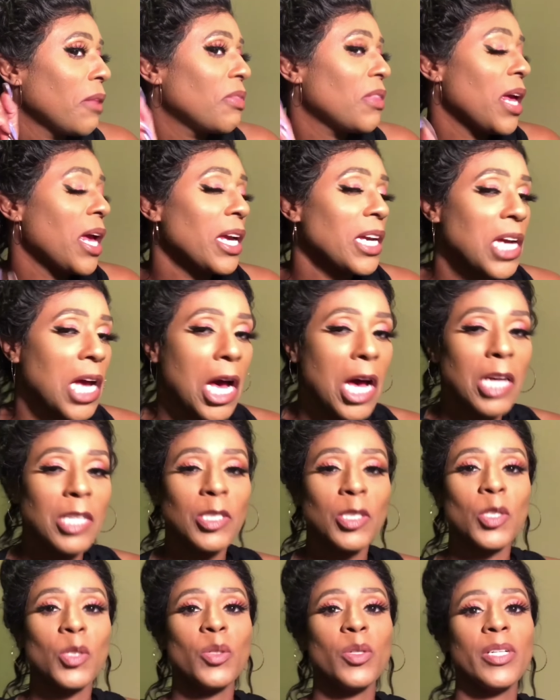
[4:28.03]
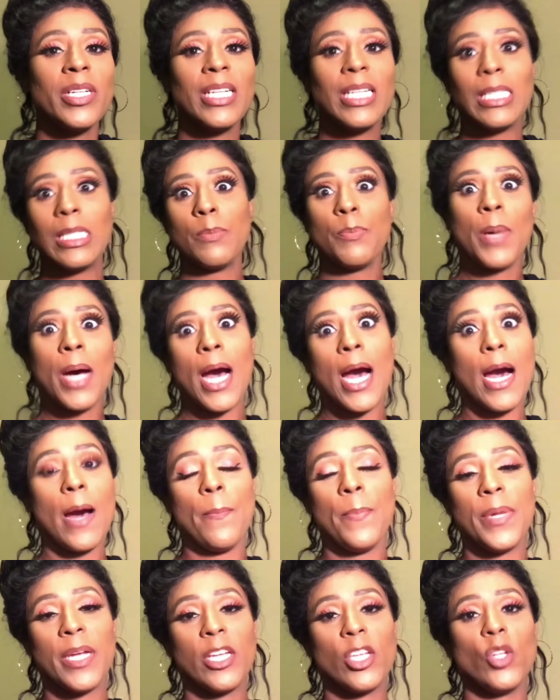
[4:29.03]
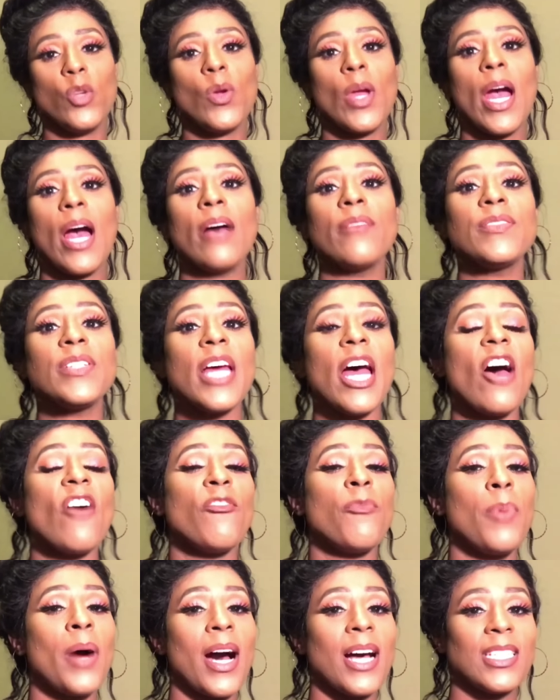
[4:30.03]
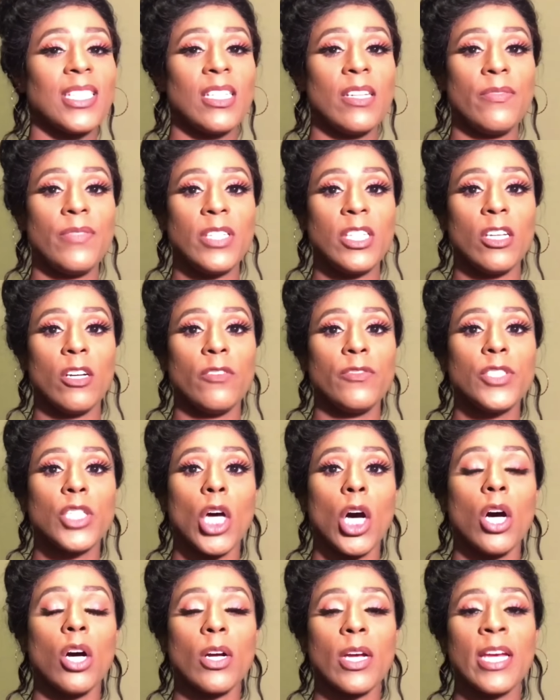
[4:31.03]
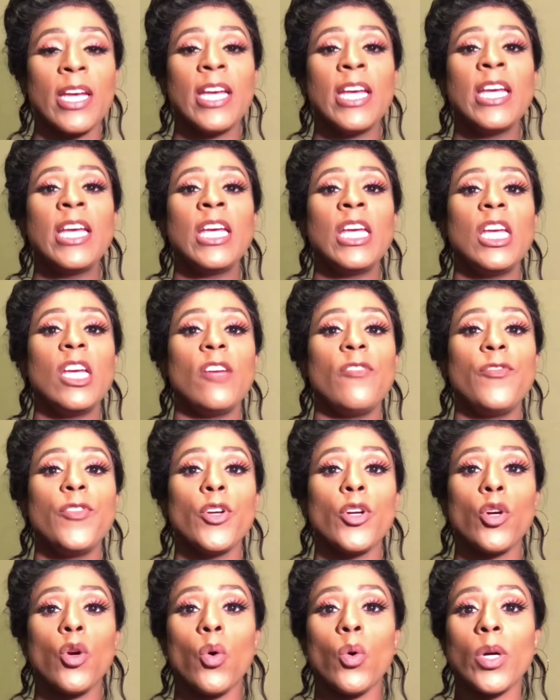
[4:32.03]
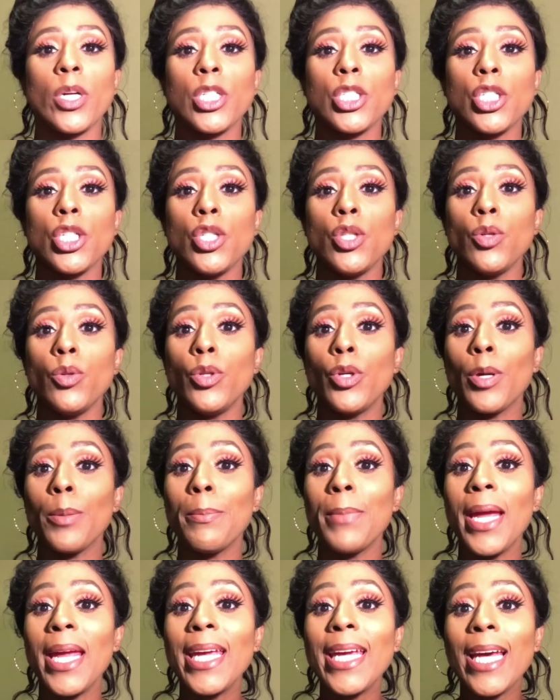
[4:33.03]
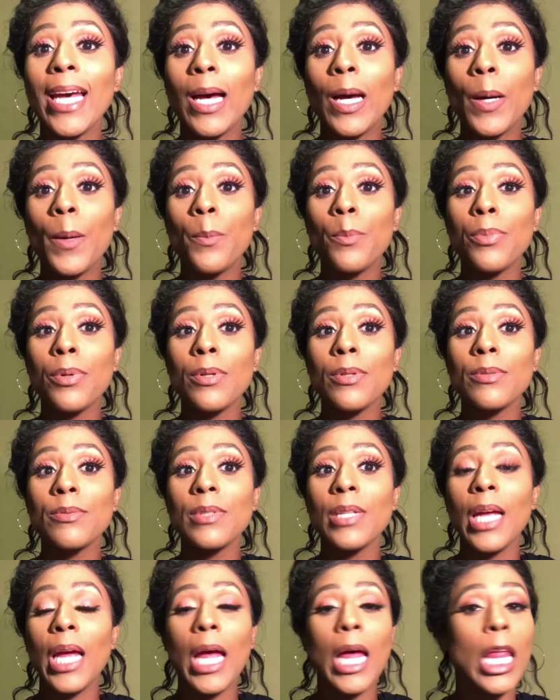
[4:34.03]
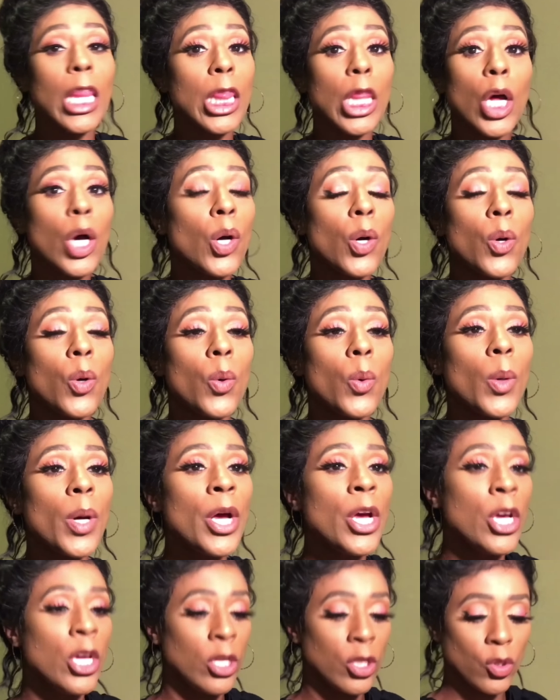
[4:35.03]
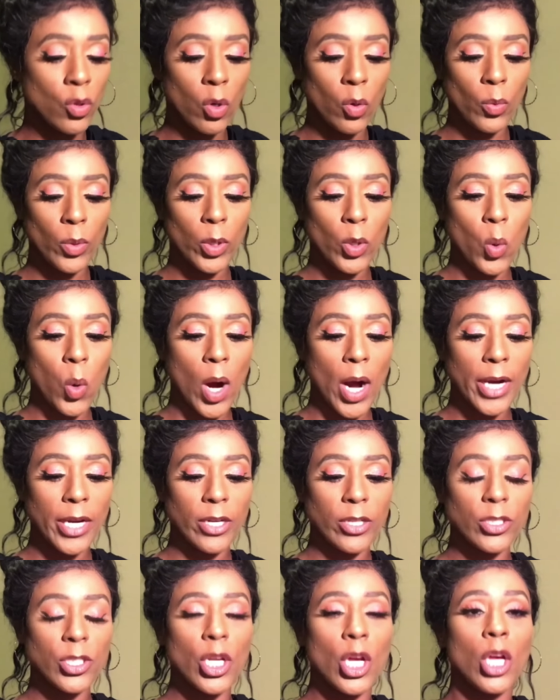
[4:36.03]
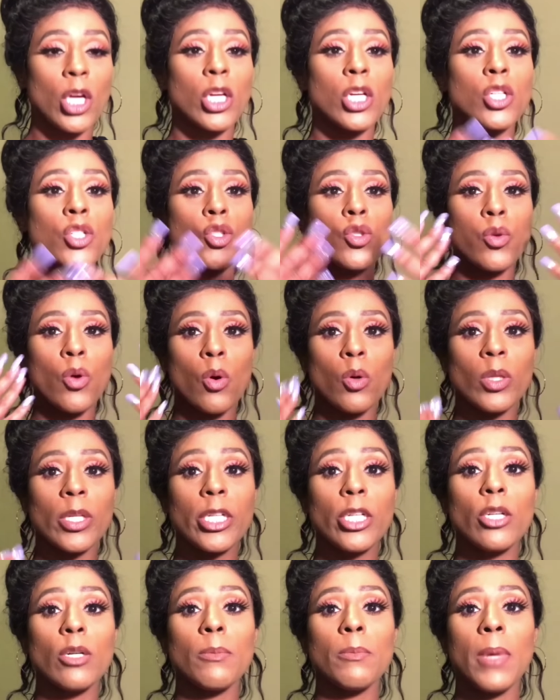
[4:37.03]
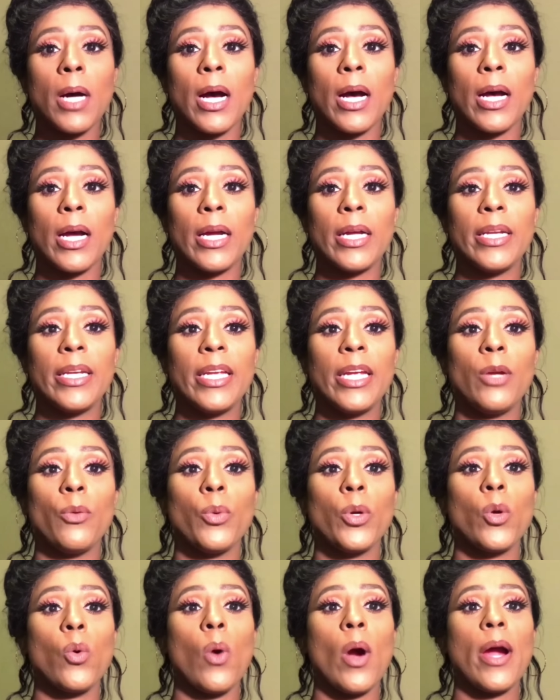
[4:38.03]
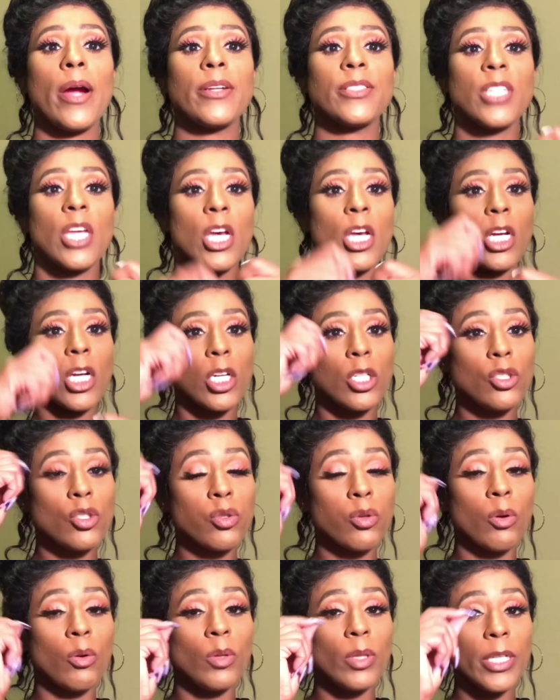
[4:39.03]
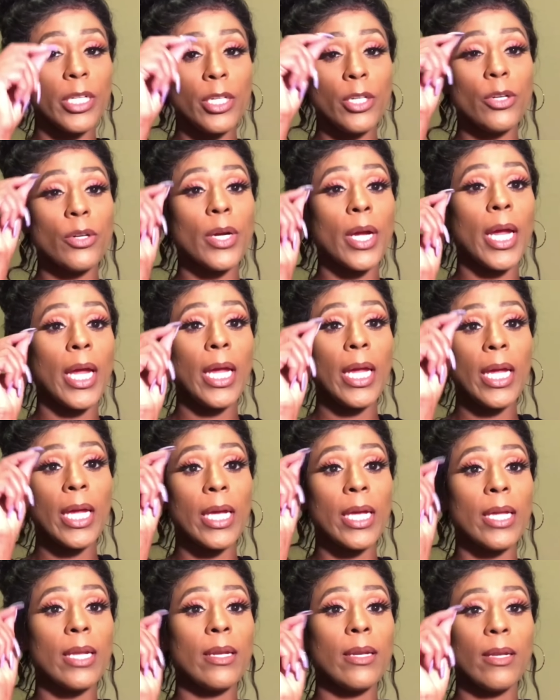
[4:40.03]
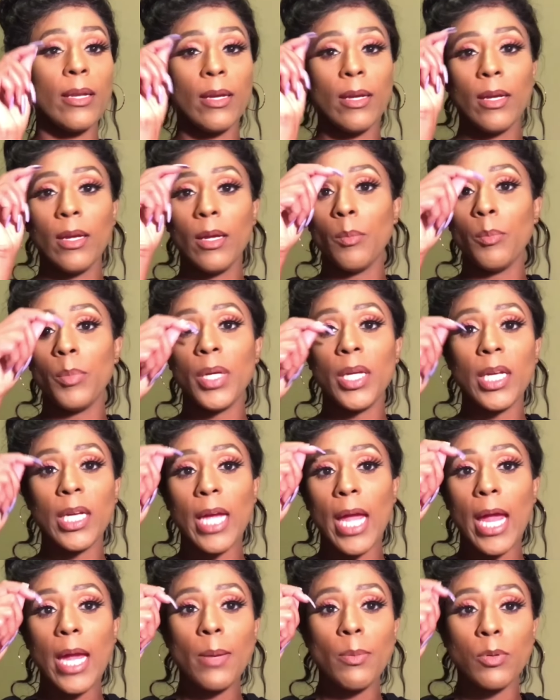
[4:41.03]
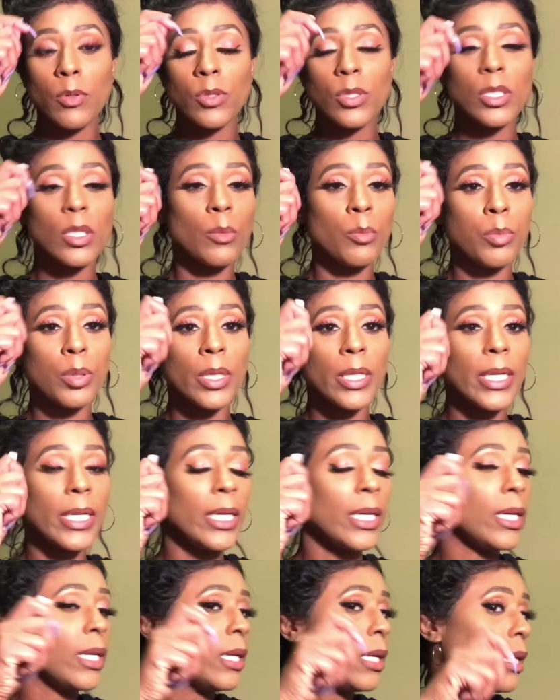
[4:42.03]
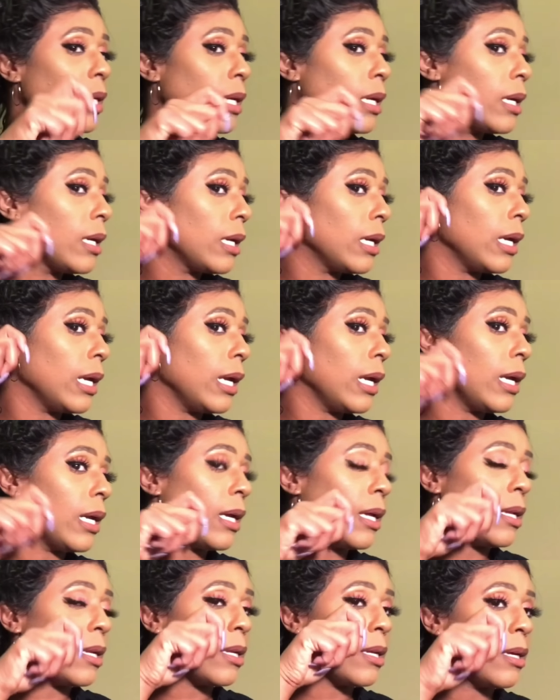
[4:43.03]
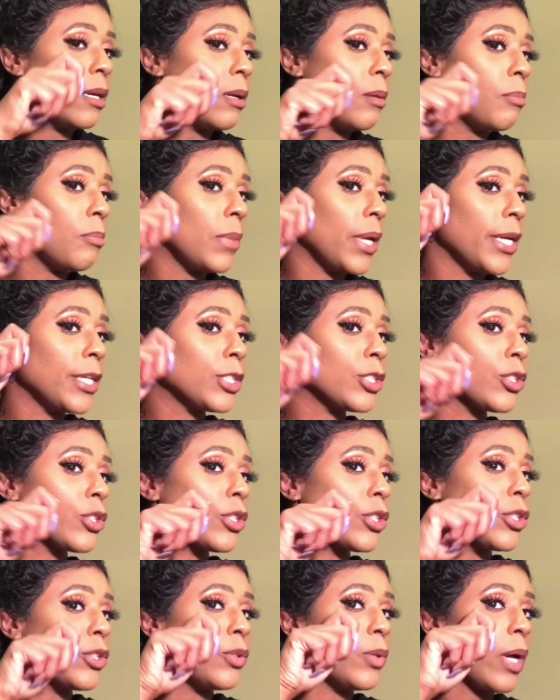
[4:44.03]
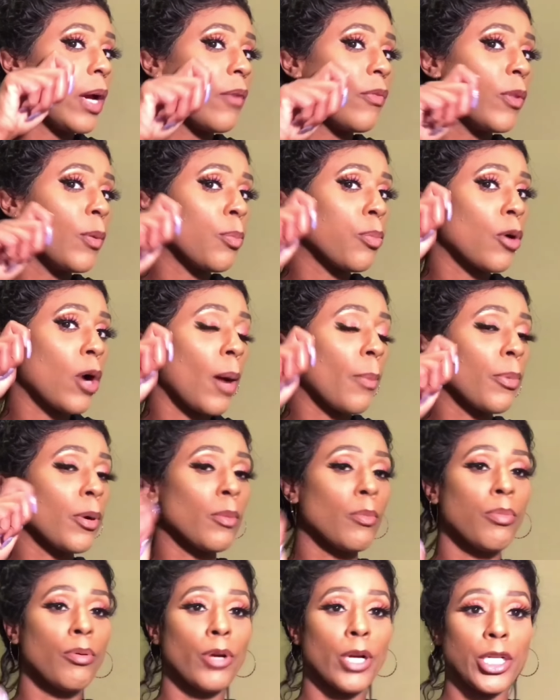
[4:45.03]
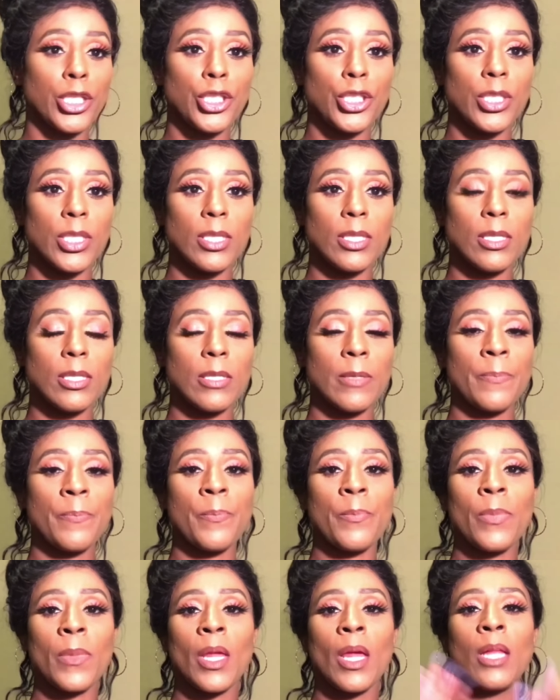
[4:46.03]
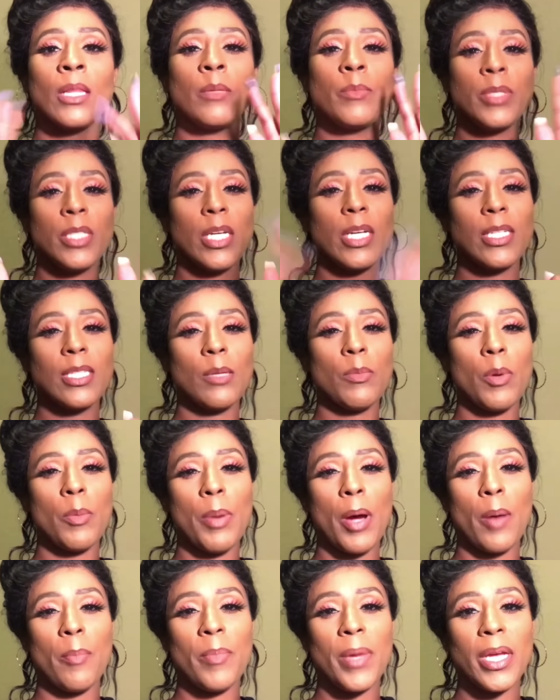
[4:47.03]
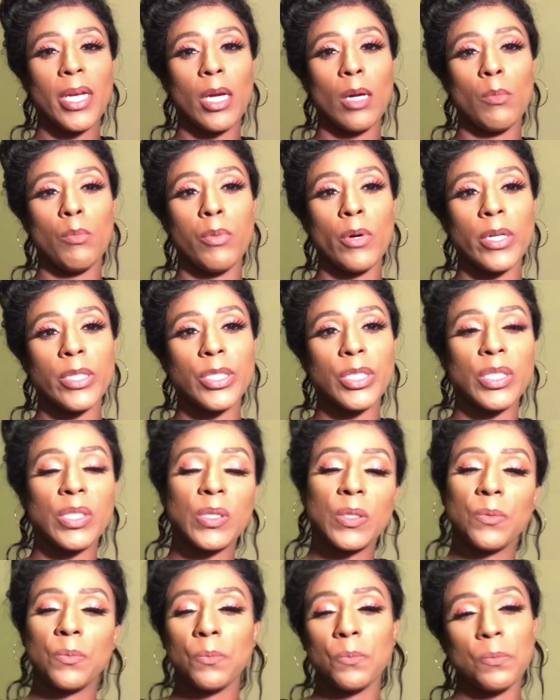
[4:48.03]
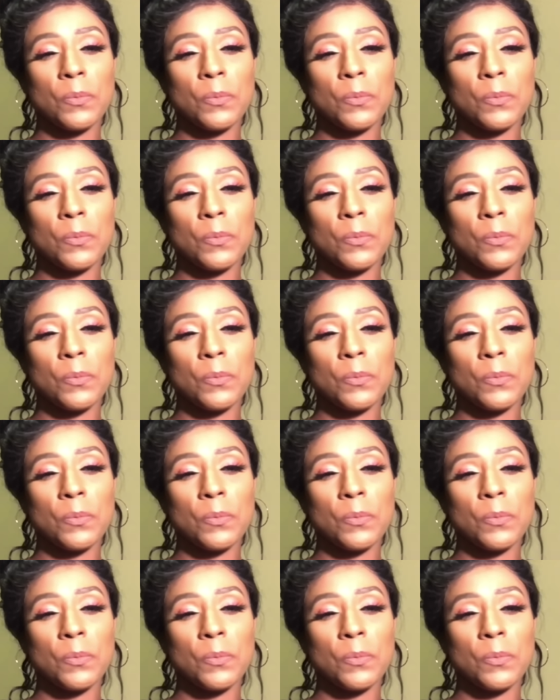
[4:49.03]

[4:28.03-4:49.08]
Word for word: that contour is popping. You have to have positive self-talk if you're going to do your makeup. Hello. So it requires controlling your mind. It requires controlling your hand, being able to blend and make sure you have the proper brushes. Let me tell you something about makeup brushes.